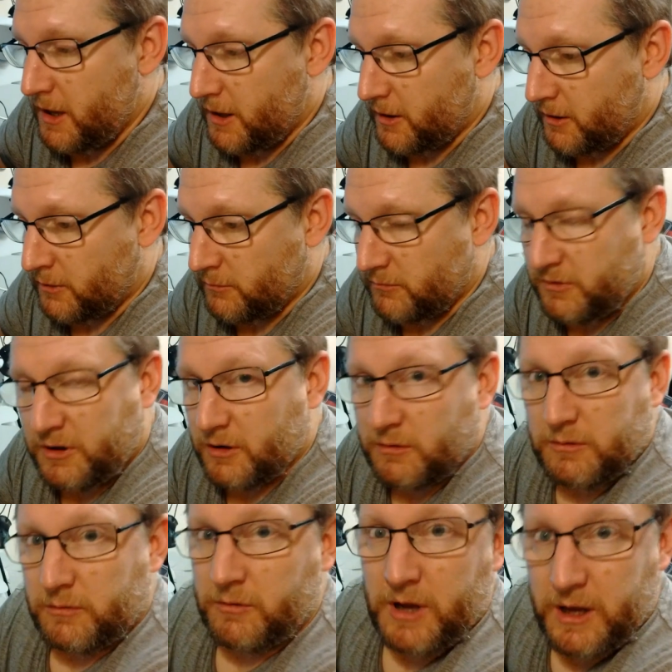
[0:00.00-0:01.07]
you
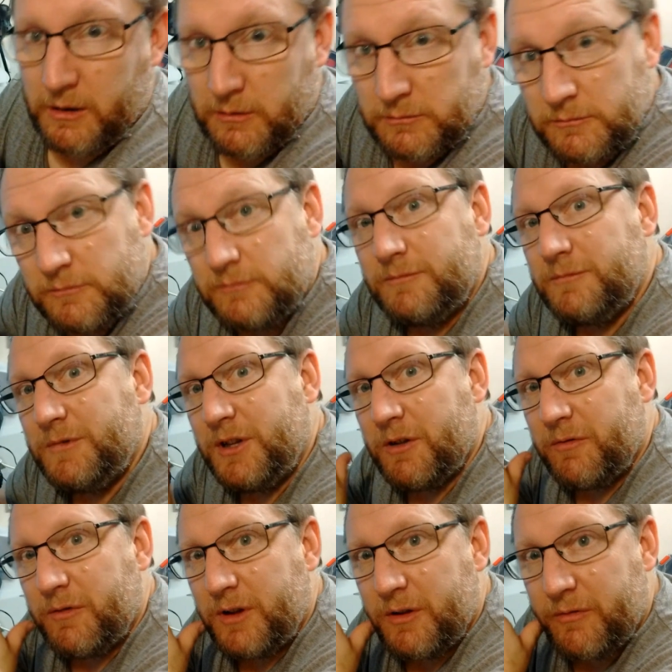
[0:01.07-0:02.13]
know, okay, I'll
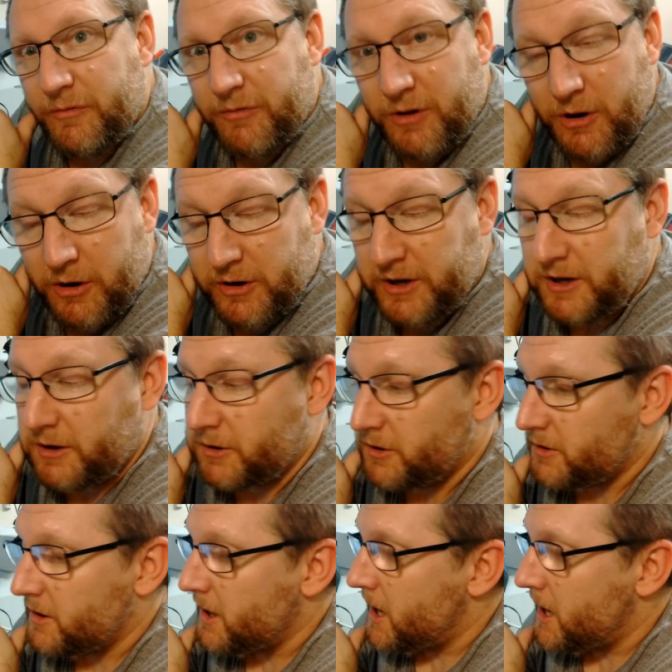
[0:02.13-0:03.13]
give free ideas.